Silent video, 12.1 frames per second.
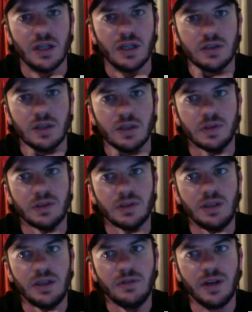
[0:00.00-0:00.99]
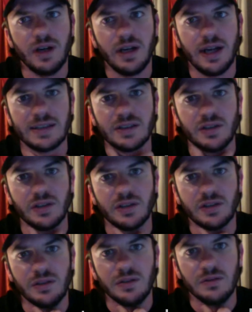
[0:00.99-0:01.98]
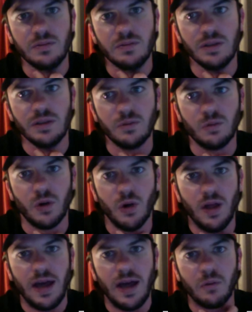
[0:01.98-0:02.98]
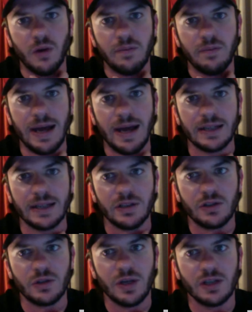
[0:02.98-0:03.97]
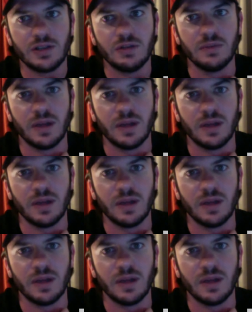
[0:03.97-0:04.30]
typically very hesitant to roll out one back and to trust him.